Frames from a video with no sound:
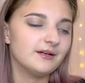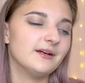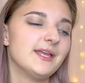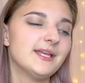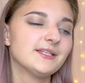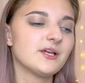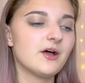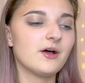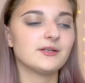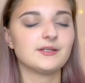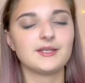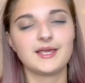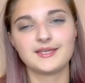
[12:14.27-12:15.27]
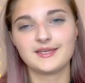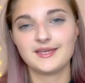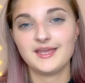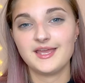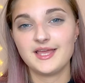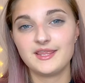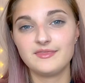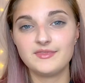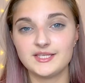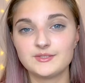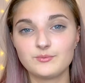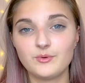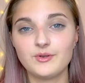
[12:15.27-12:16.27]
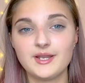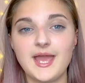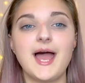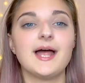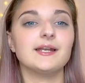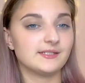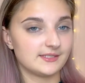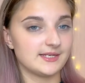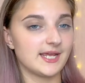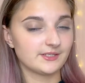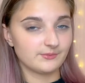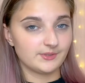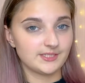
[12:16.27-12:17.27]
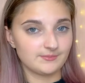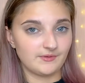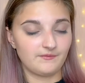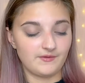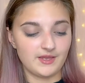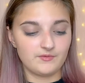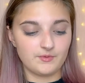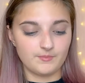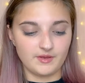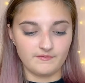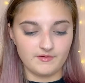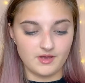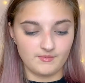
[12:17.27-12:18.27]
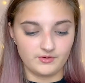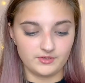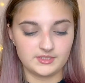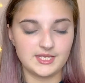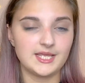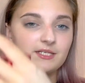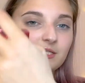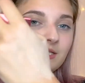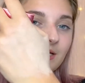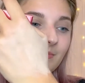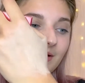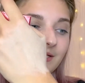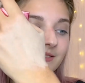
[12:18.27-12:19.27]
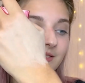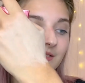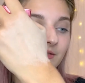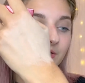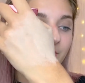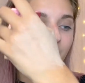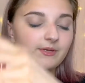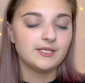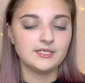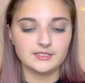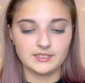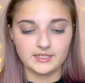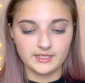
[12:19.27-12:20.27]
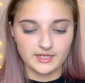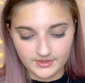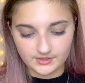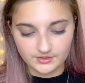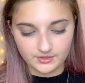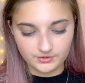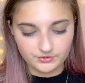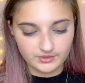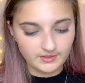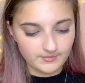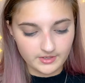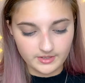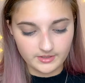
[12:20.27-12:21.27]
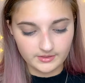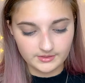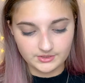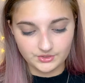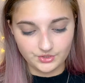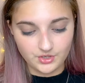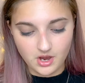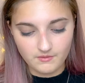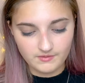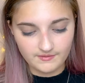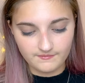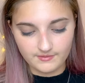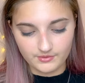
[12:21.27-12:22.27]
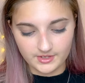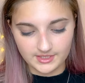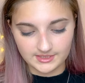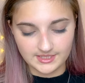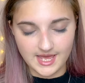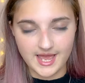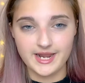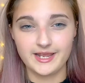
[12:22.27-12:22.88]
it's hard. Like this one and the next one is my favourite by far because it just like blends in so easily. There's no streak marks. You can't really feel that it's there.